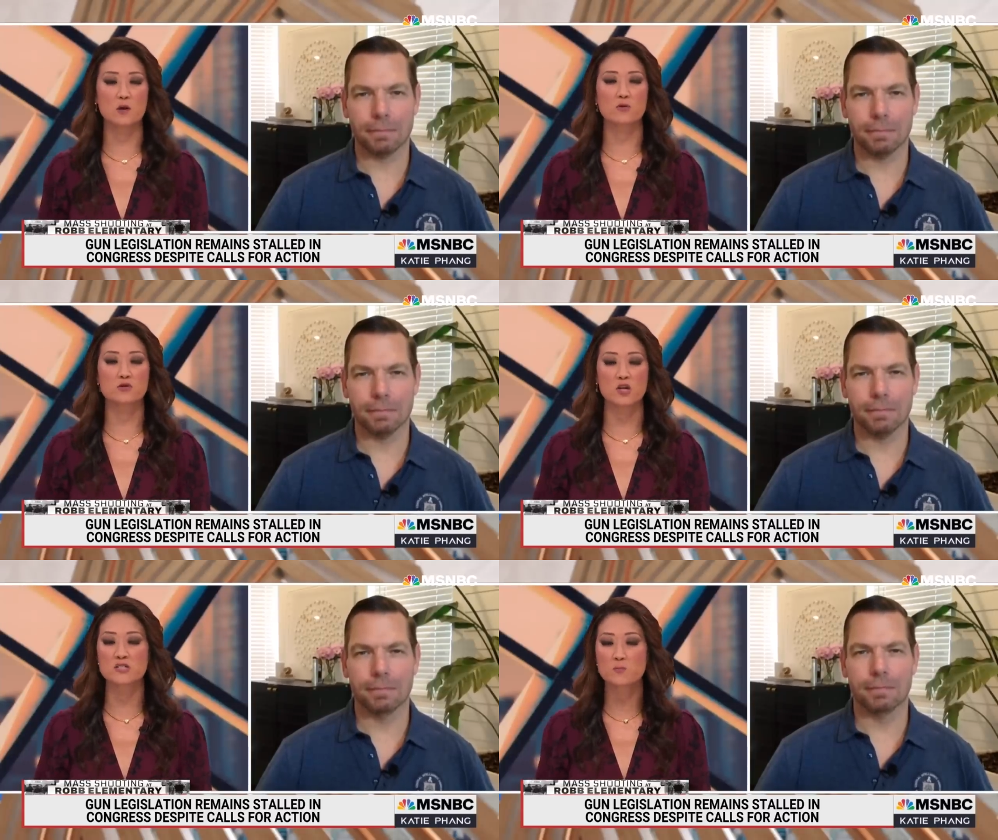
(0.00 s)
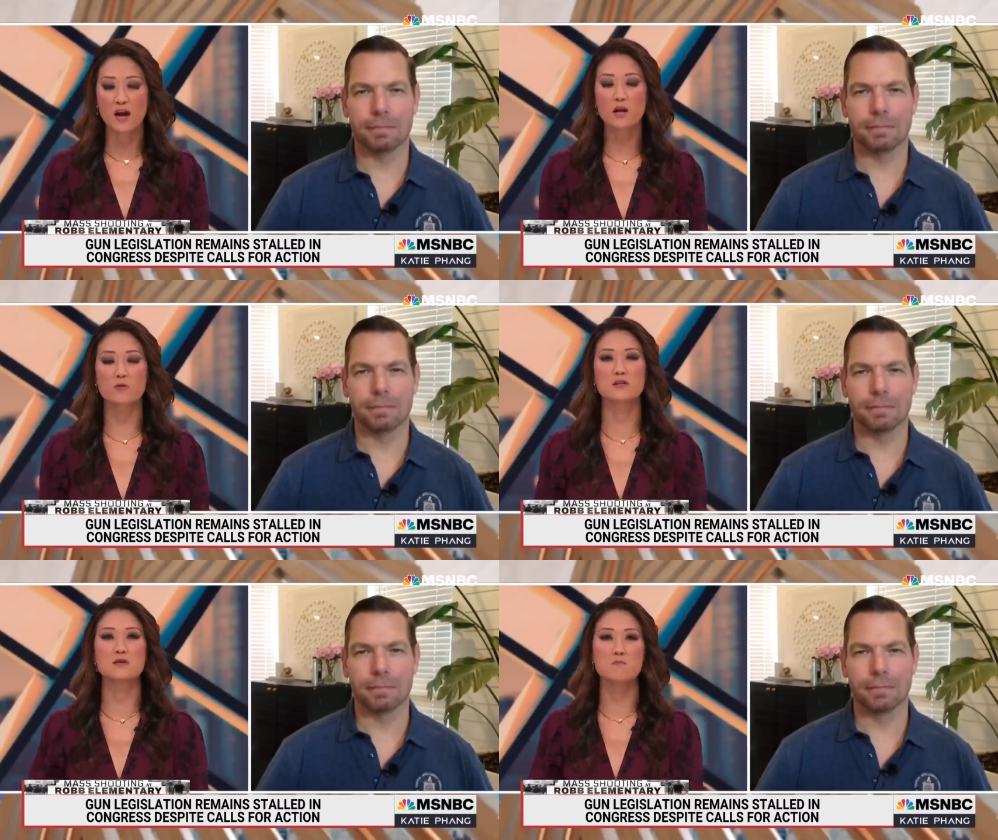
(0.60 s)
Speaker 1: that were
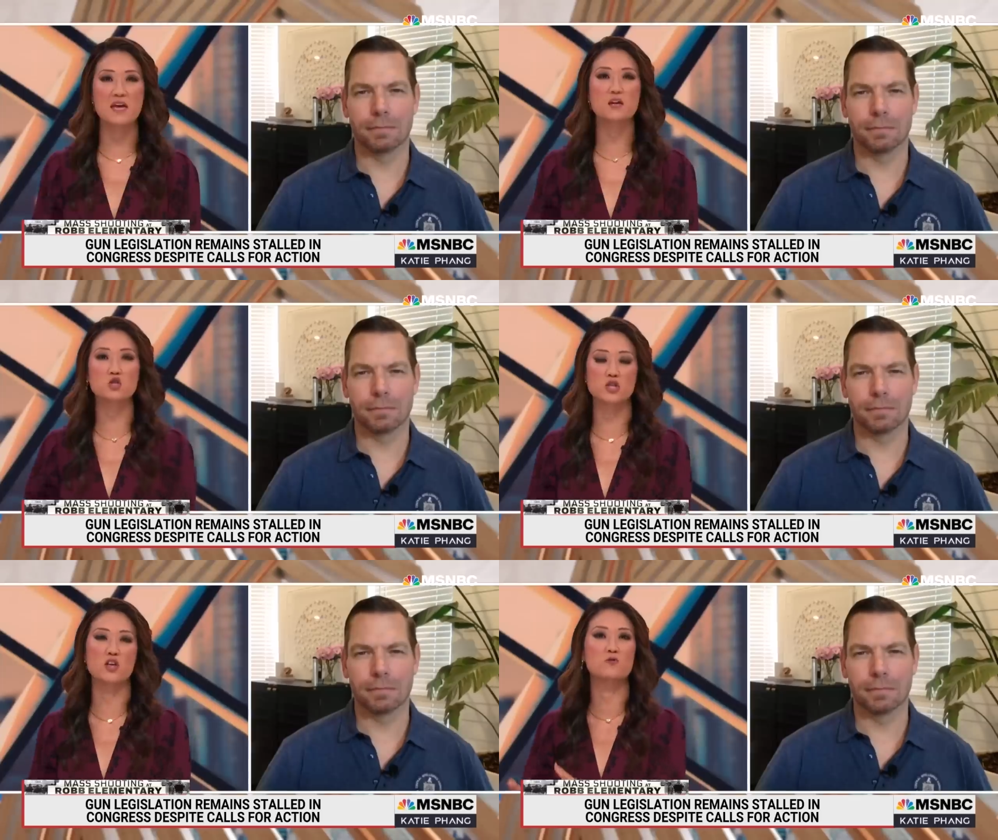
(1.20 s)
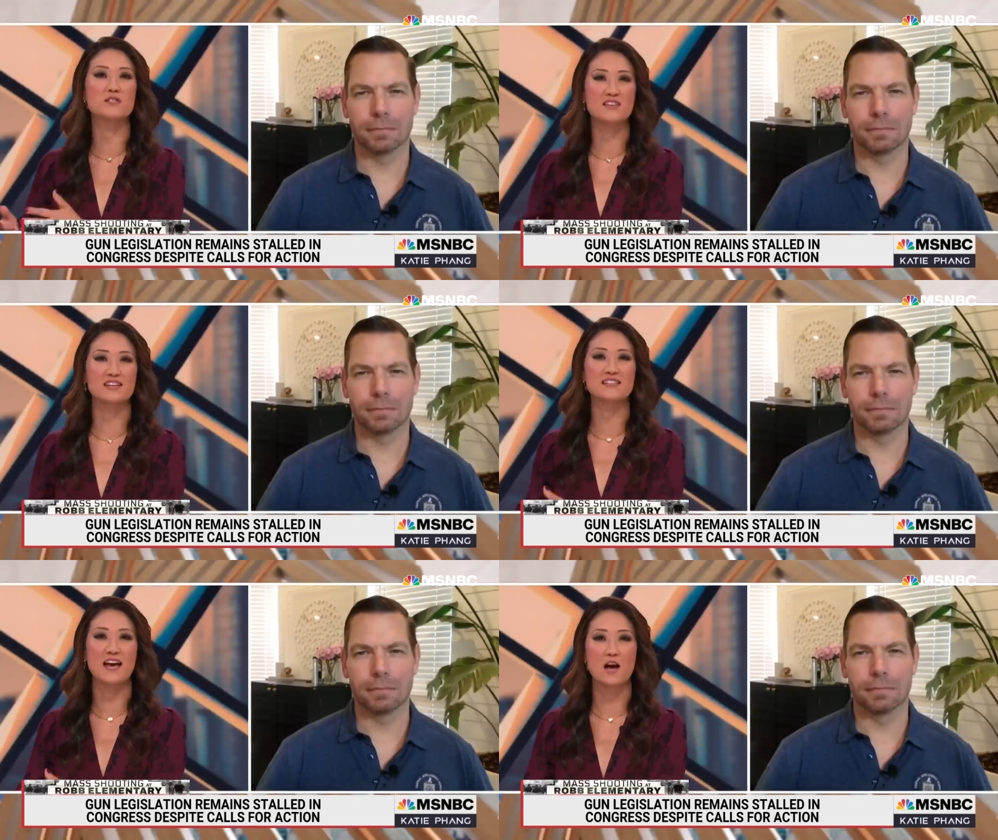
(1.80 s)
transpiring to make those
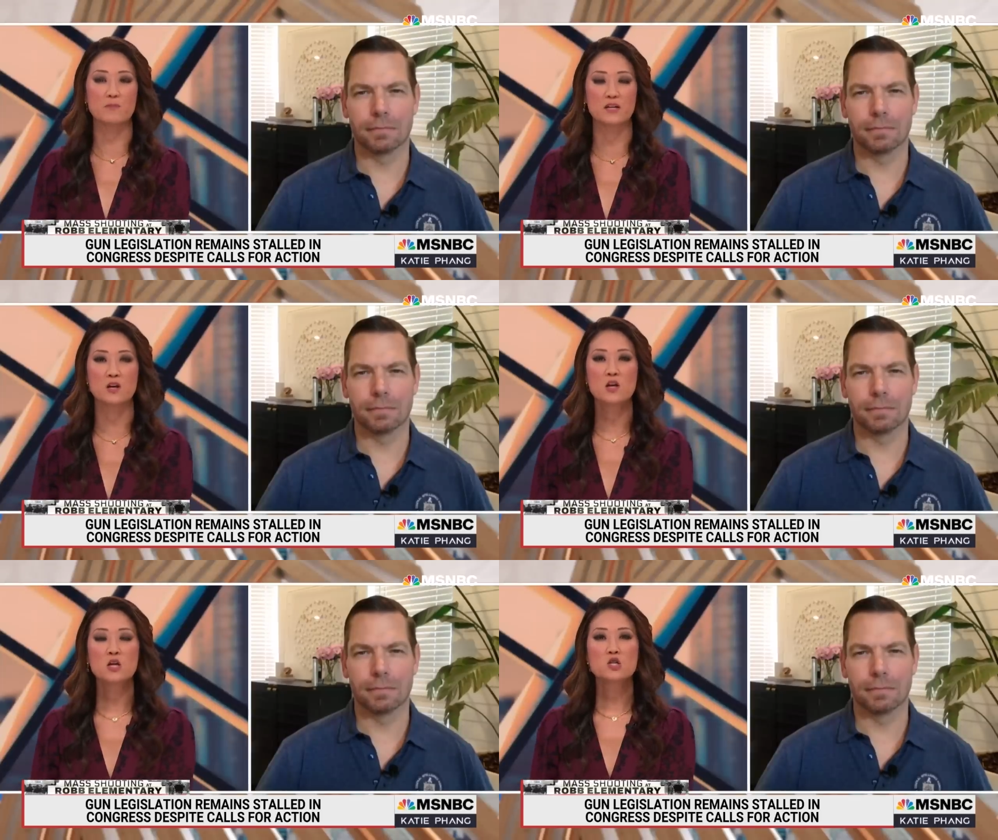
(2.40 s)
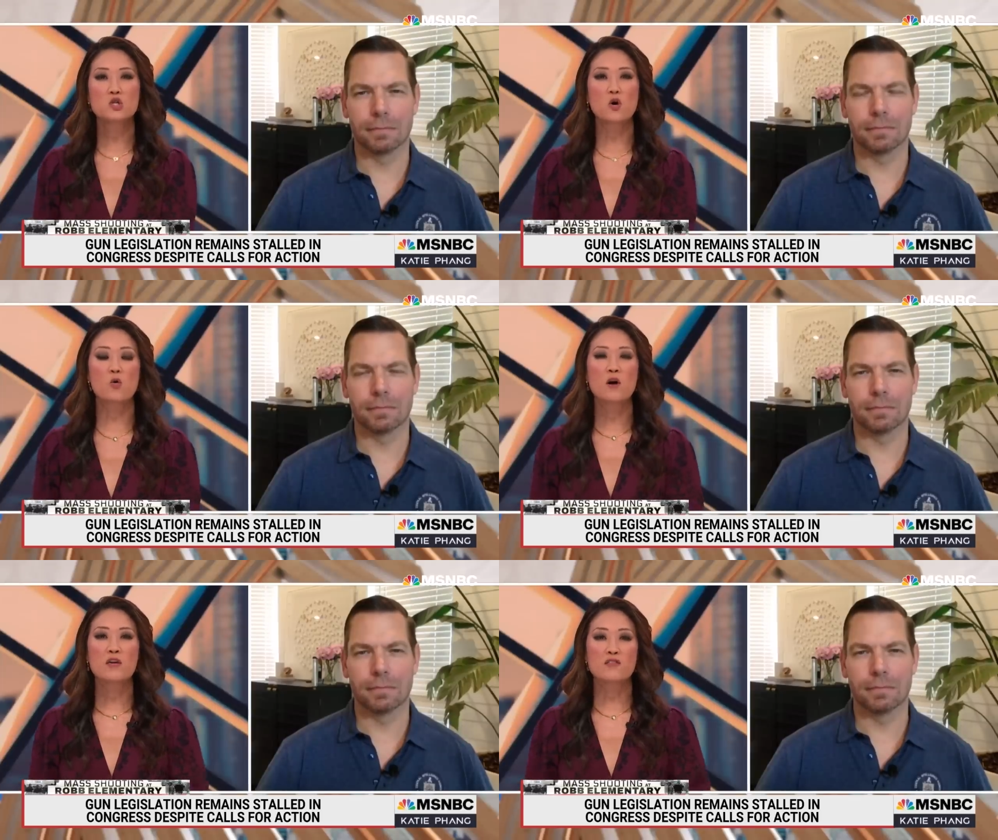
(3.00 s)
things happen.
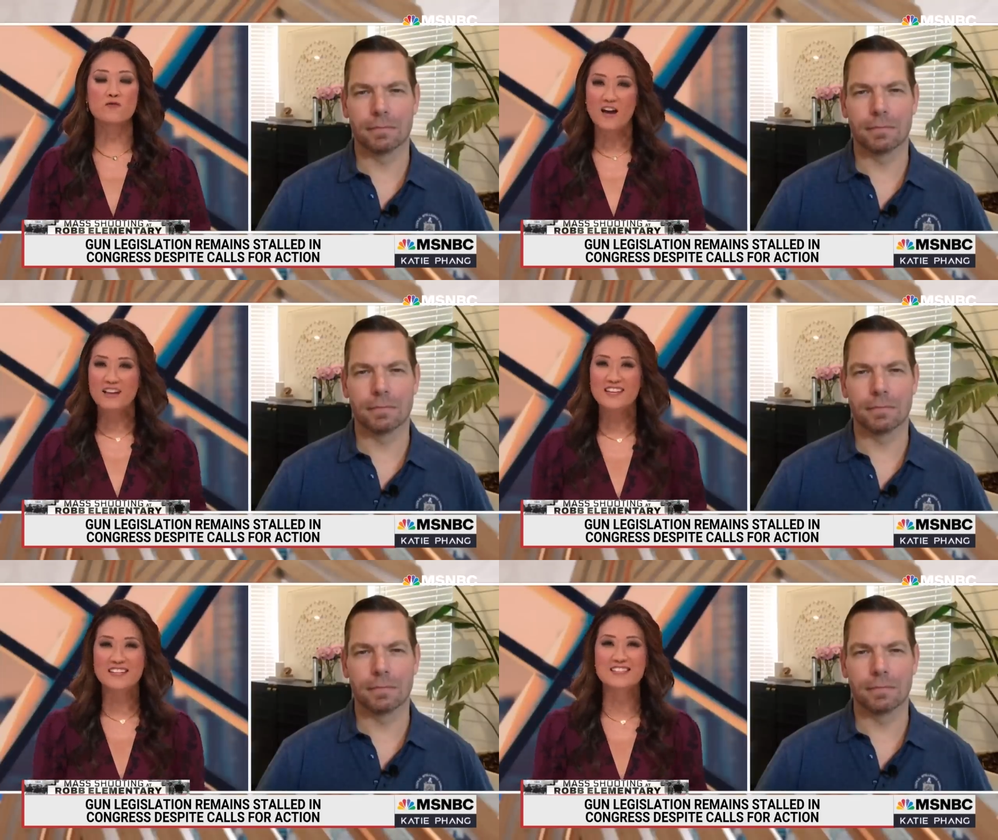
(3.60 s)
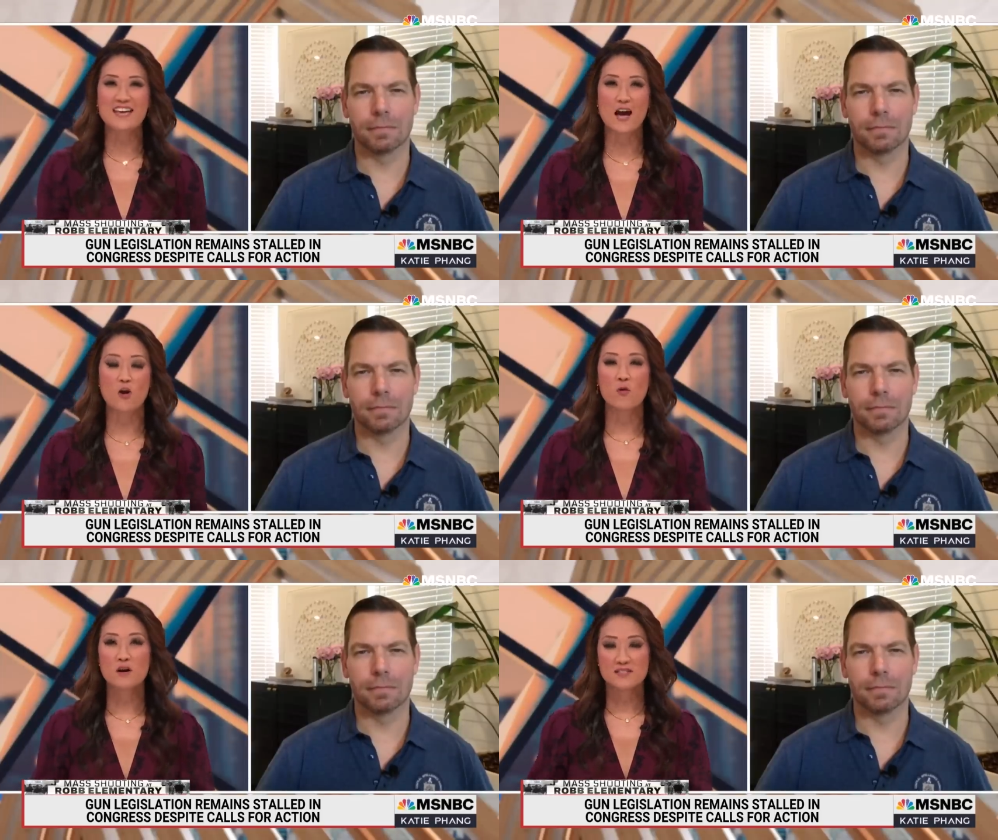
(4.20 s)
So the fact that it's
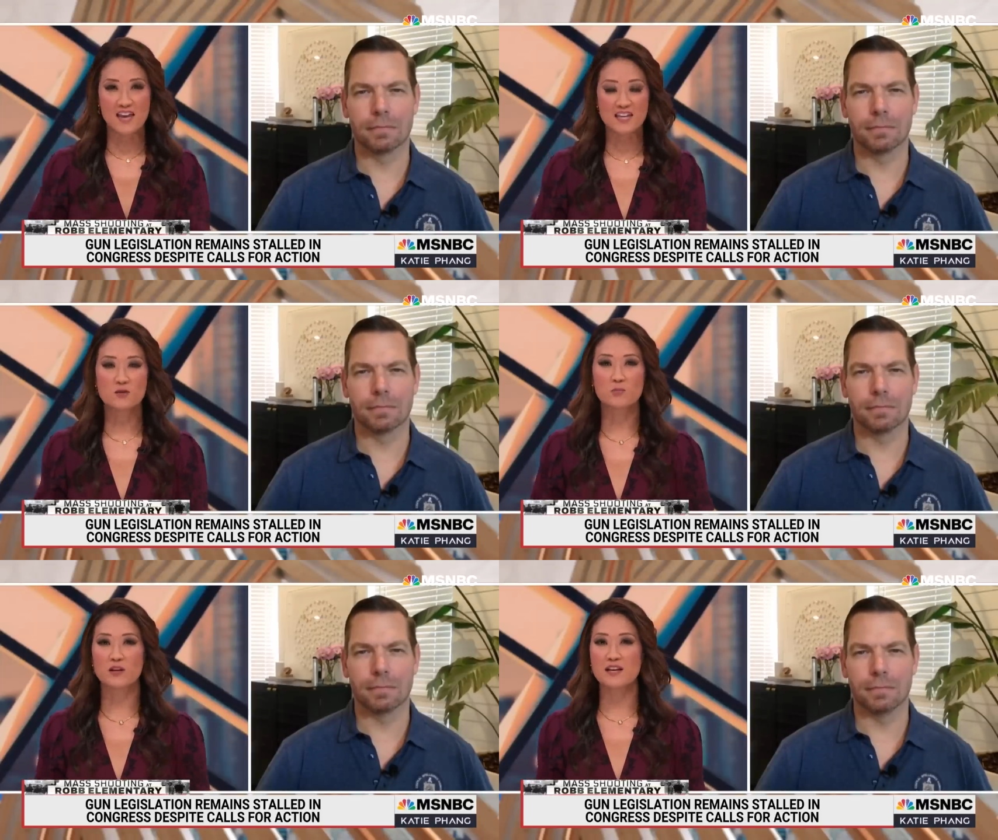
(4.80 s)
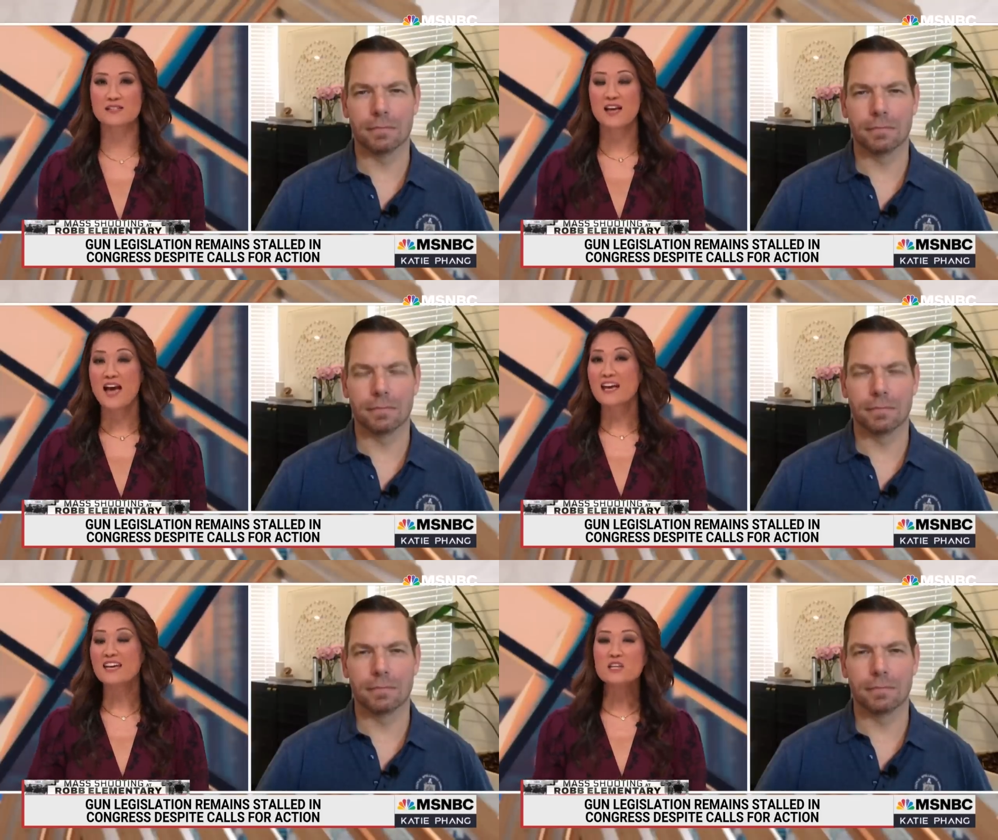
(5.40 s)
now taken place,
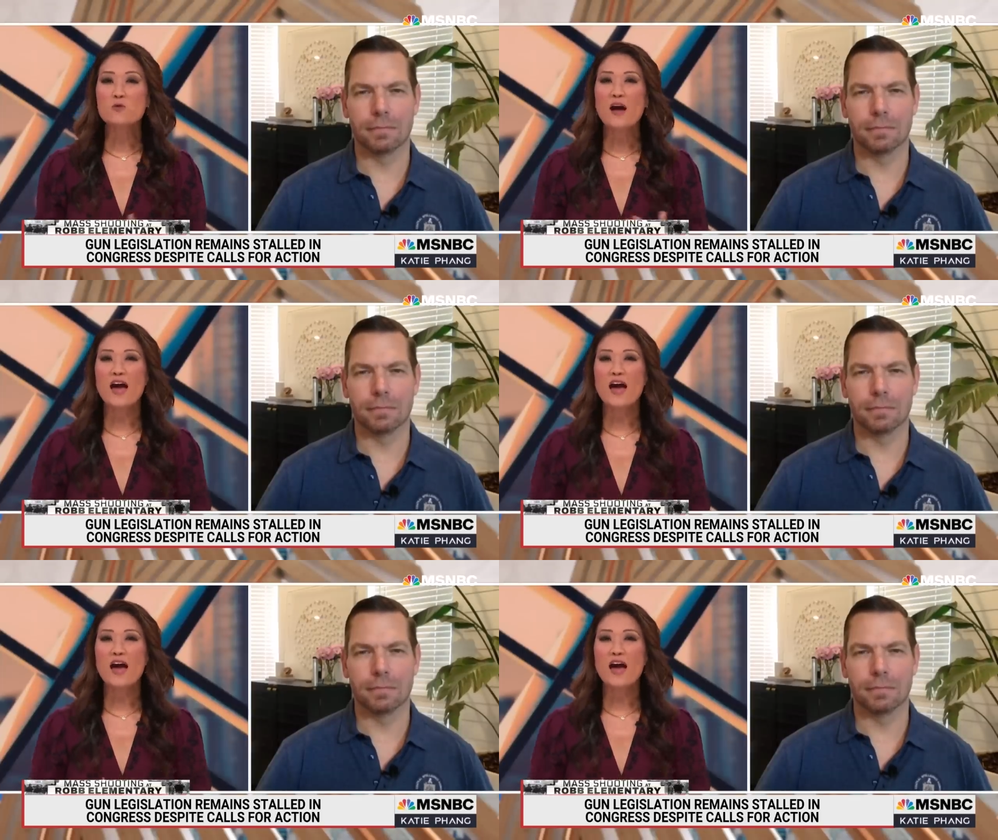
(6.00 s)
can you